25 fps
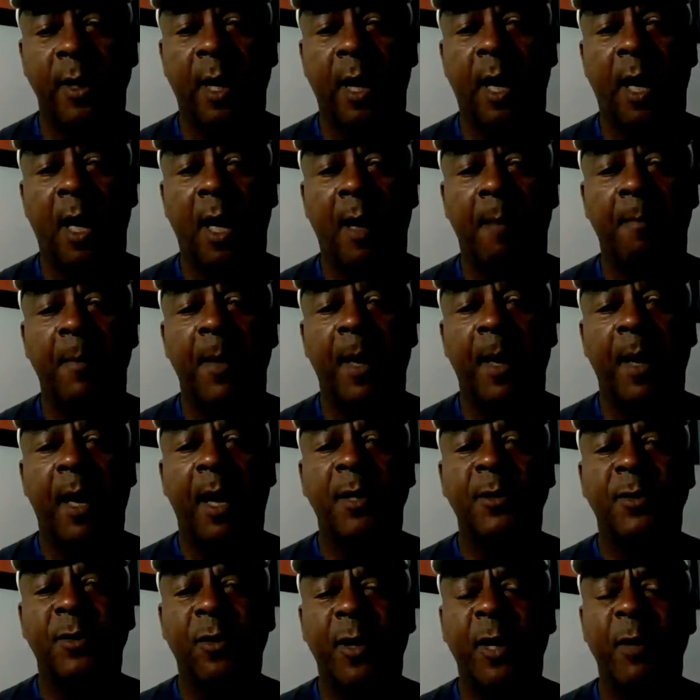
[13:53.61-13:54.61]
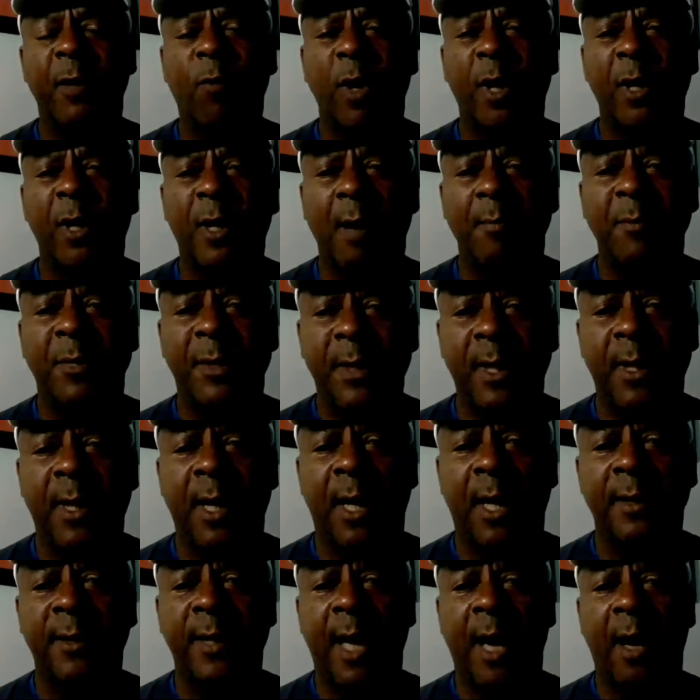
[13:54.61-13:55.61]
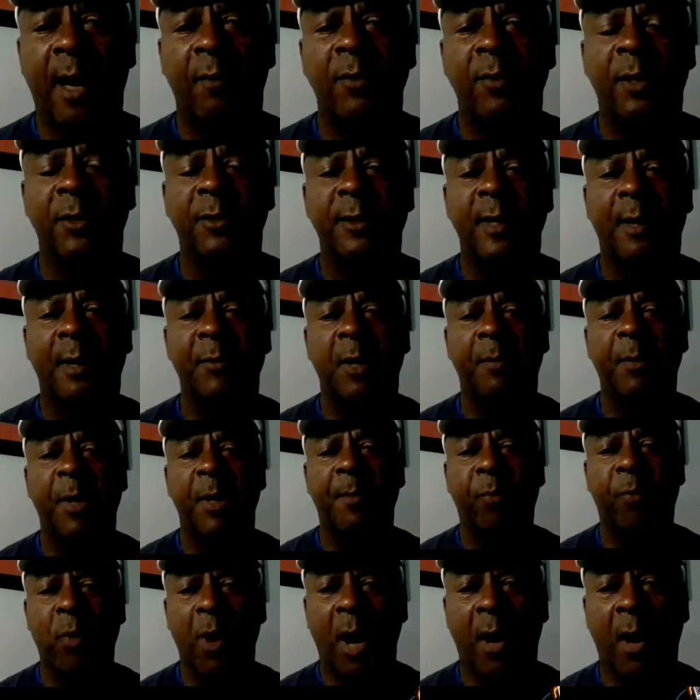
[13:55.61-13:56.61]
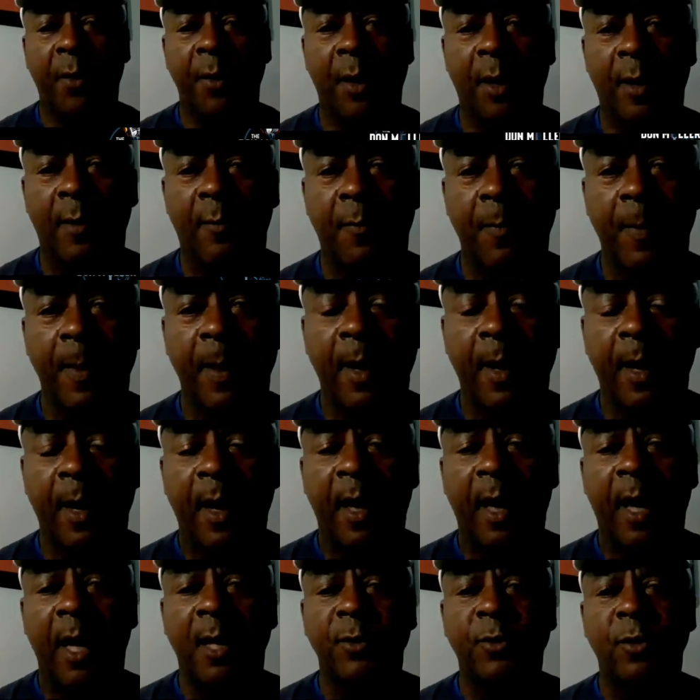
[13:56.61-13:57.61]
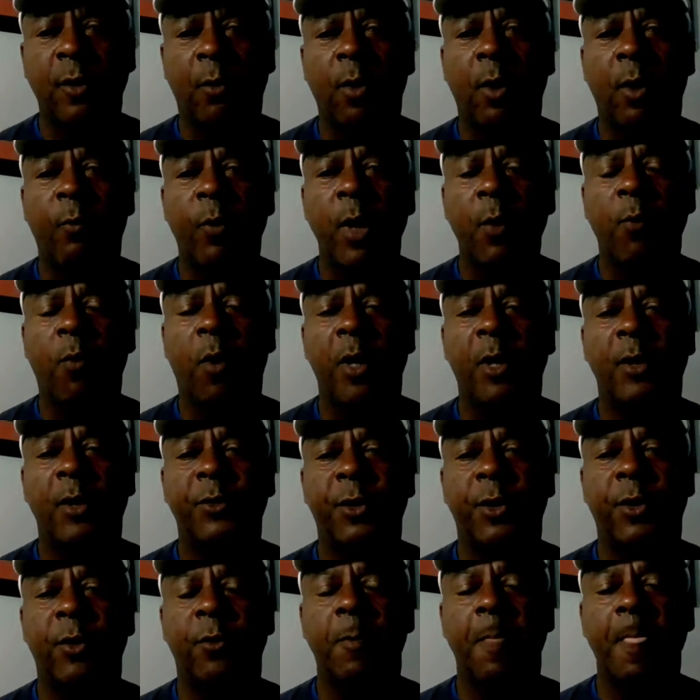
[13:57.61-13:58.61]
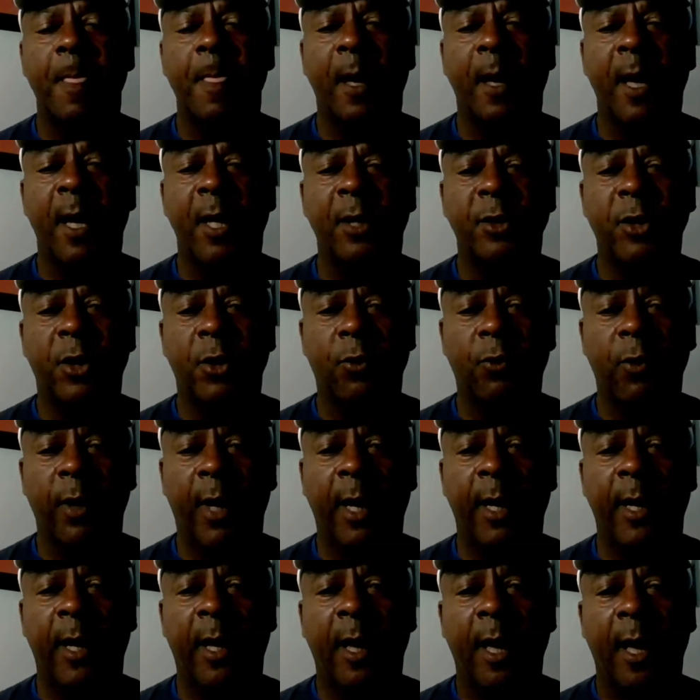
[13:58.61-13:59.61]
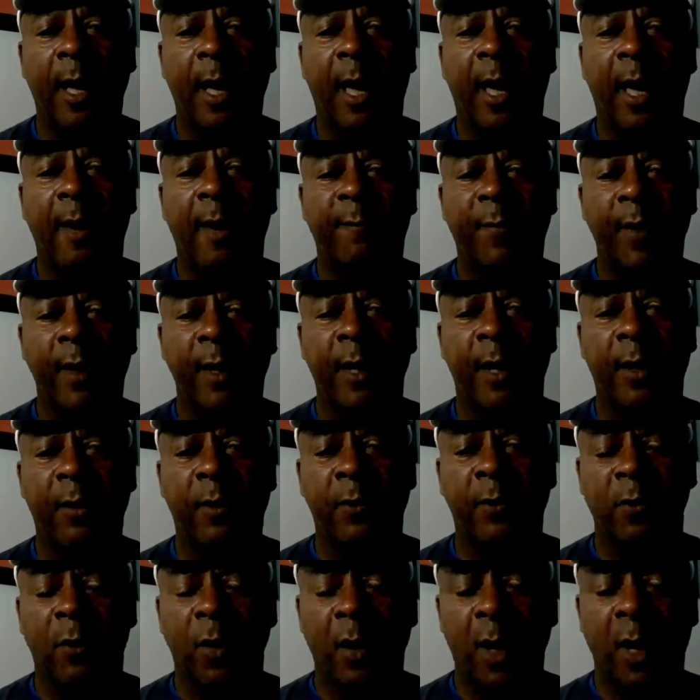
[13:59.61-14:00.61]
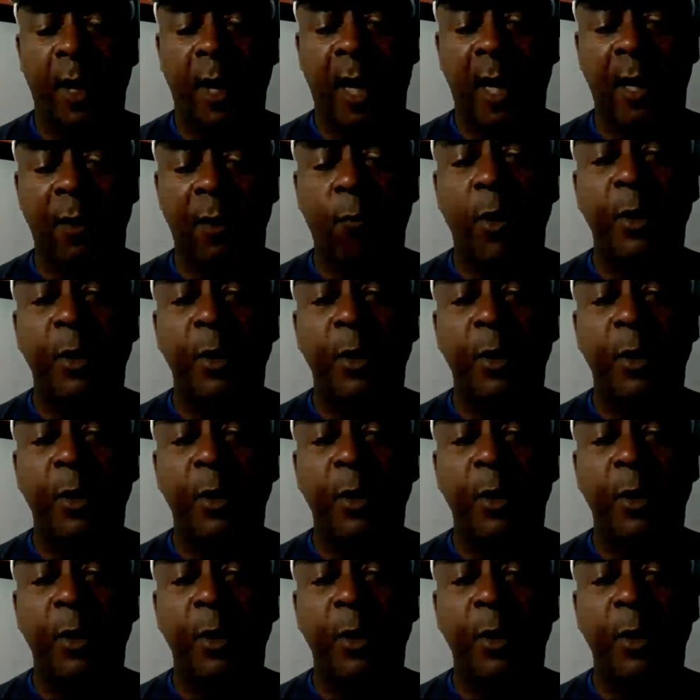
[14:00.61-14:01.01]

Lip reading: And so they want to come see that town. There's something to be proud of. And so what we want to do is create a vehicle, a